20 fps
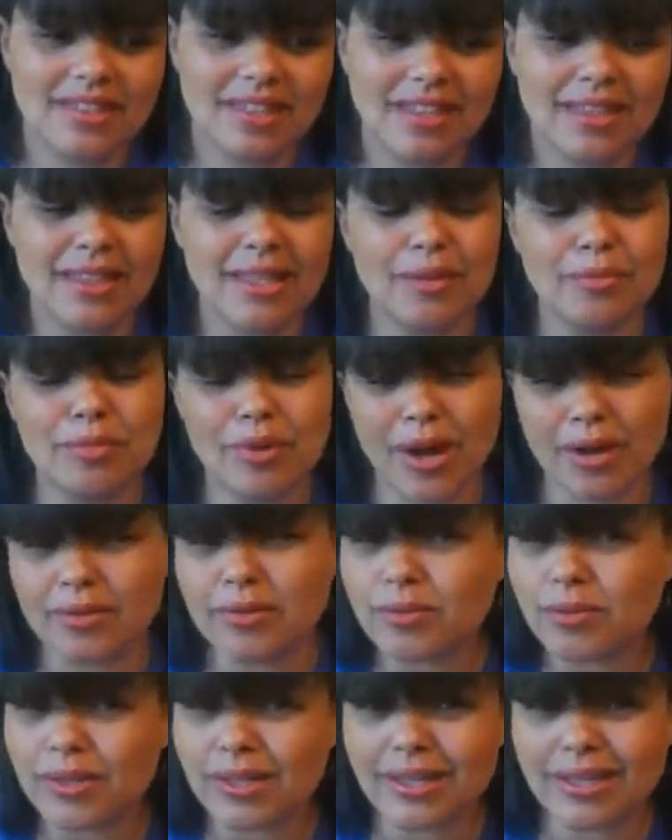I think
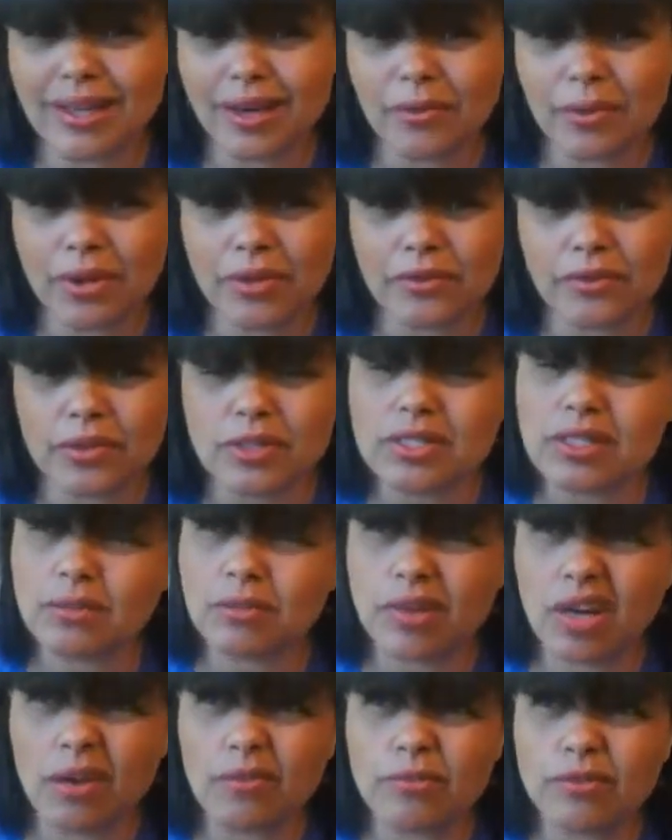probably I went for some
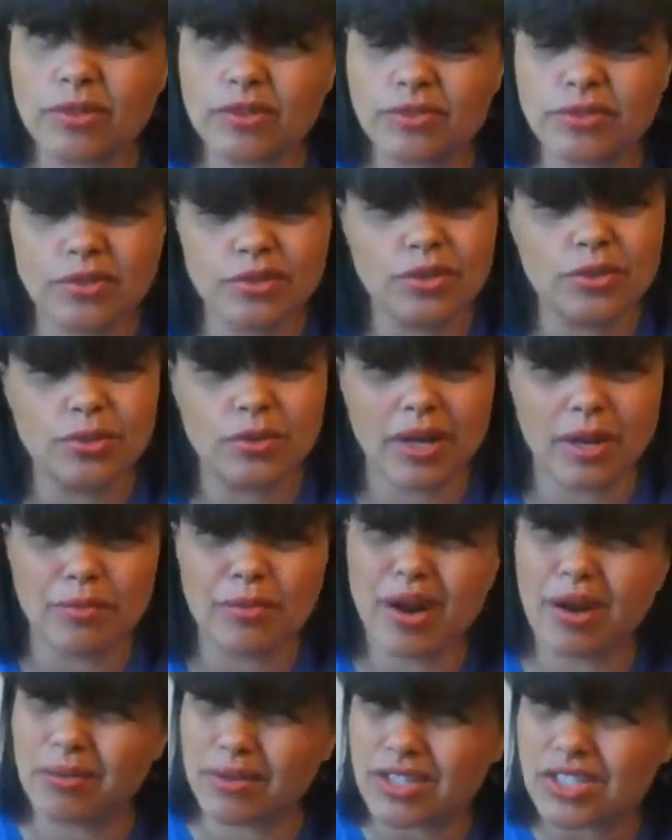comfort food when I
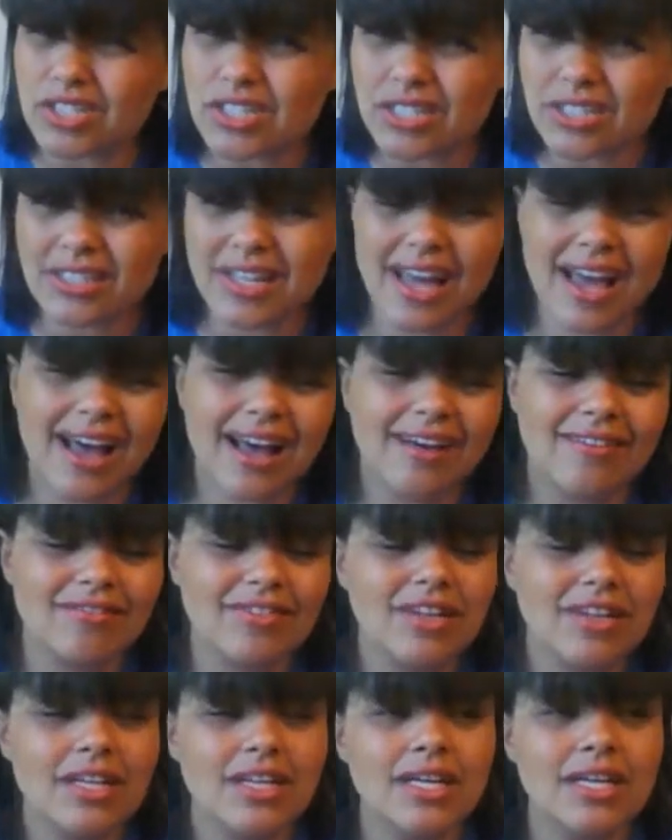probably shouldn't
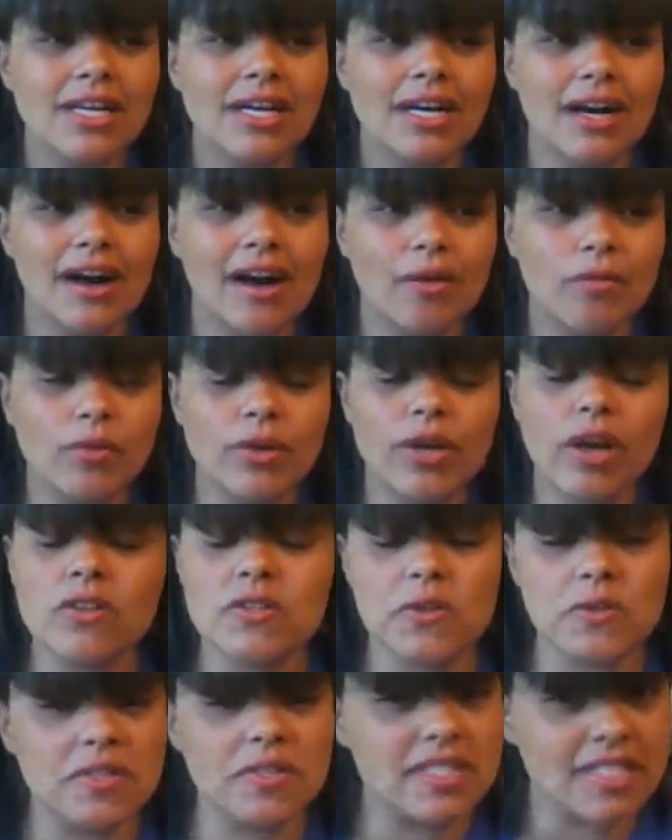have. We
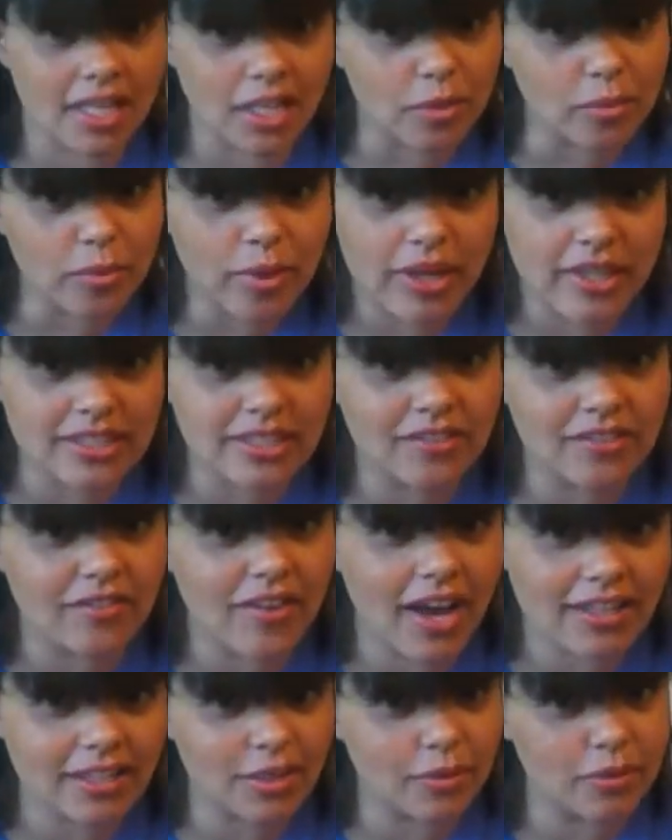also celebrated the
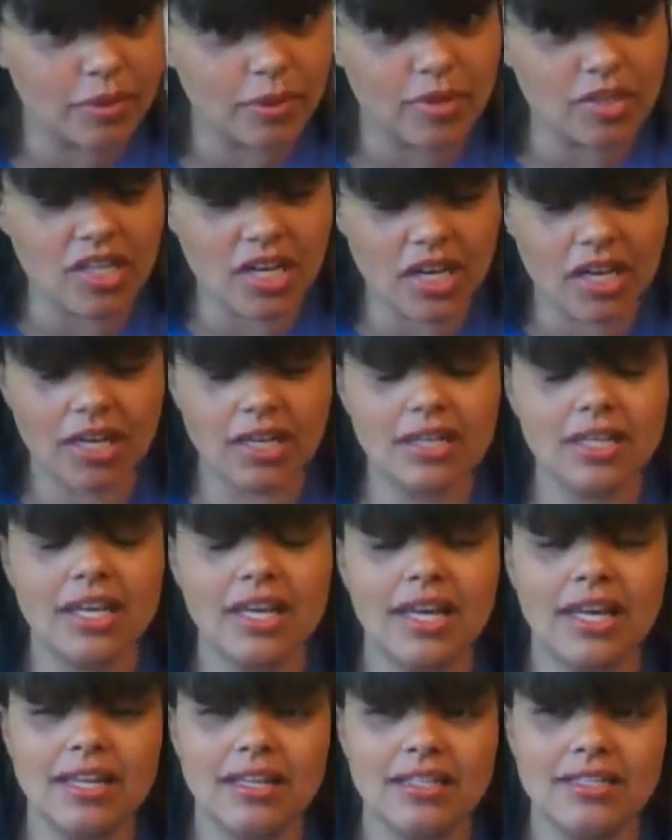fact that we were done,
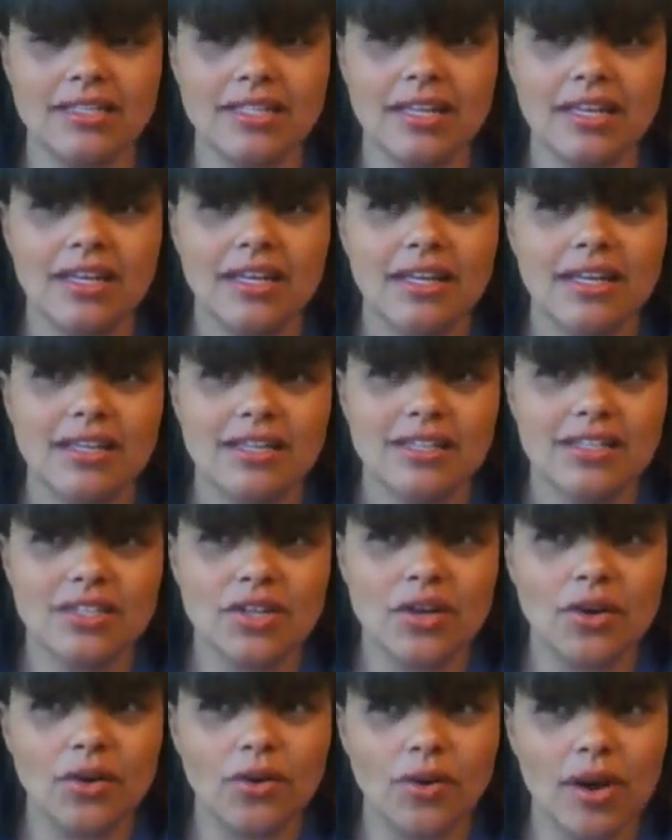and
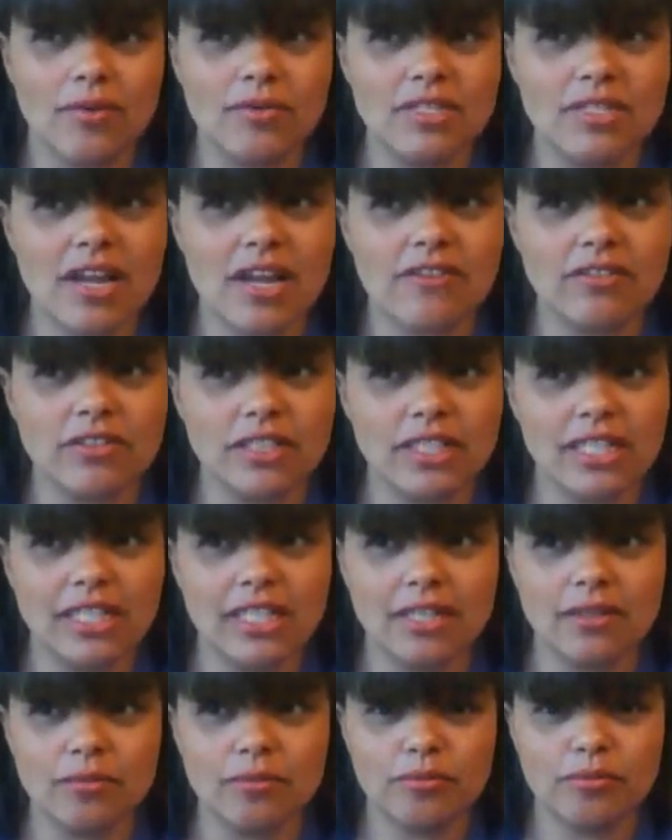so I was
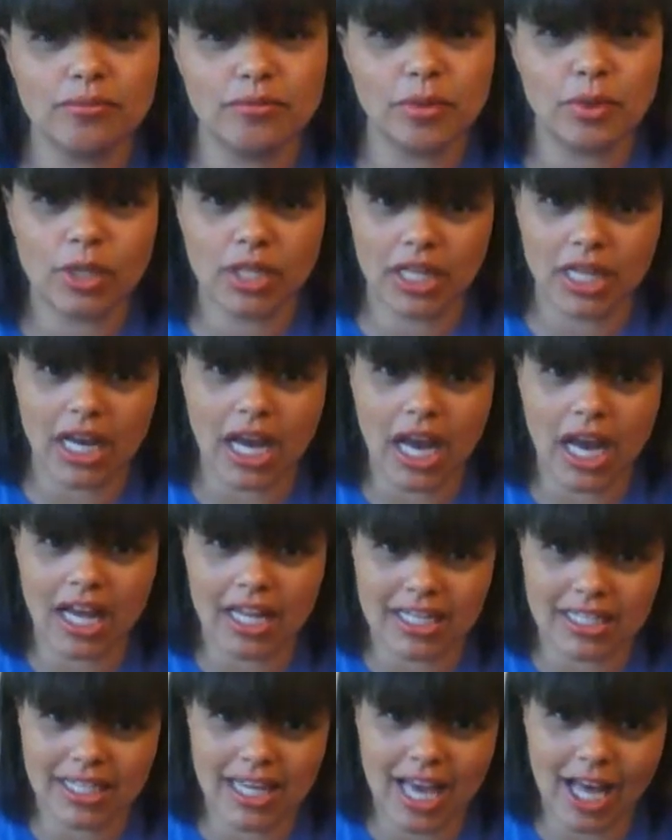definitely putting
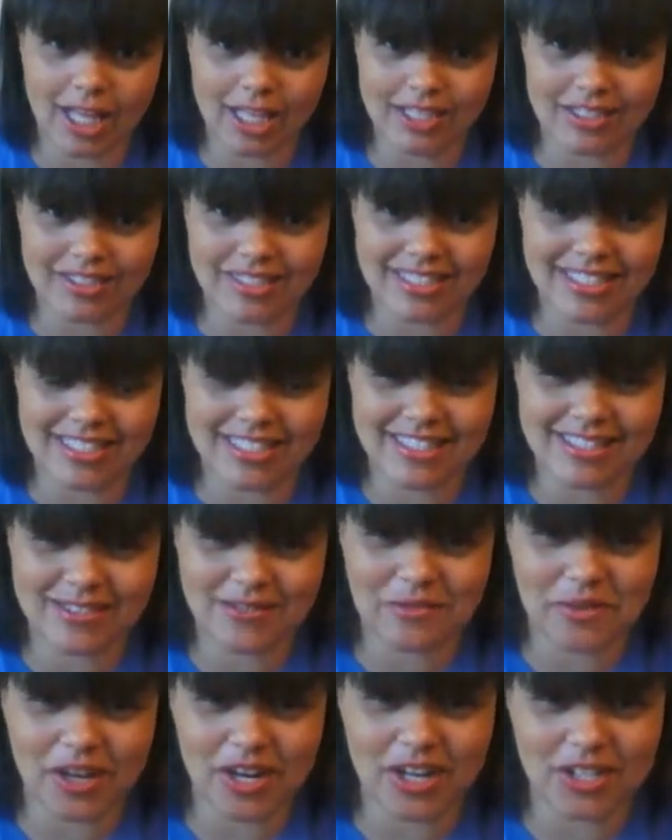on
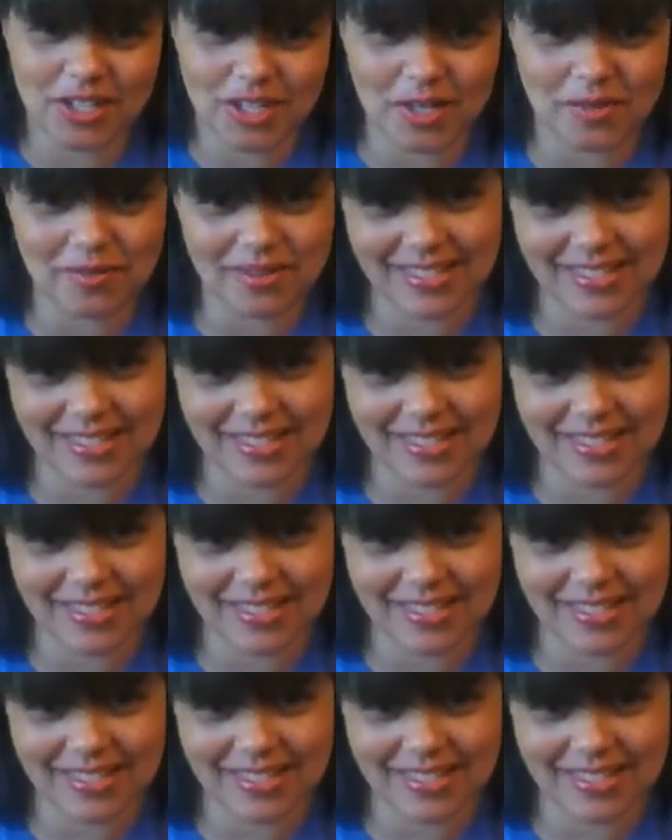calories where I should